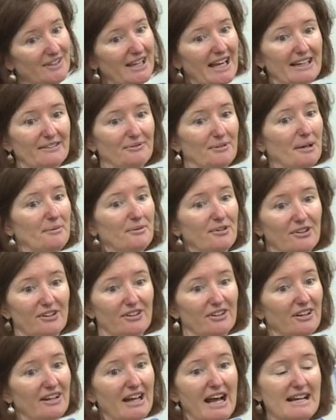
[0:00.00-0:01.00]

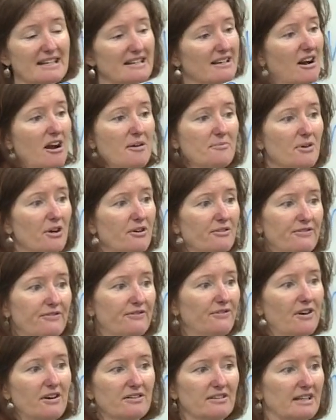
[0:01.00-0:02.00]
Absolutely. I'm no...
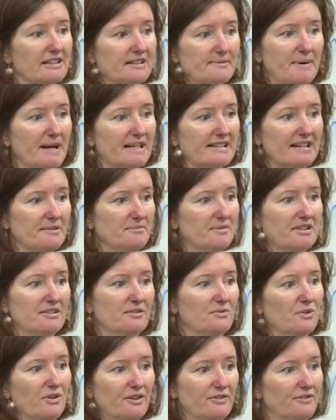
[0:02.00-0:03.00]
Aspartame
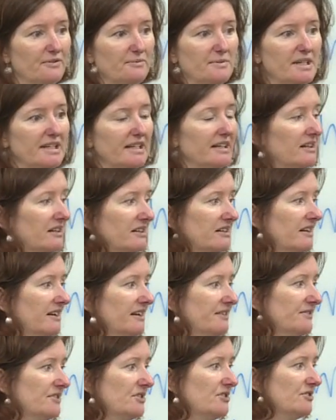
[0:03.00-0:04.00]
doesn't work for me. Like, I
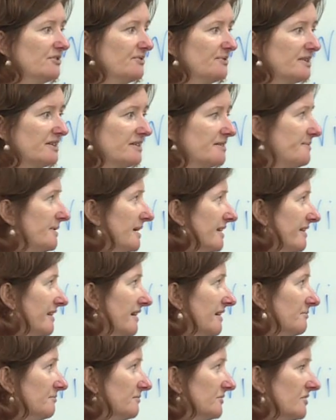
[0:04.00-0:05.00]
have issues with
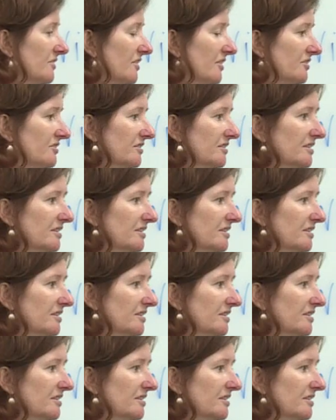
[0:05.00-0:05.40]
aspartame, so...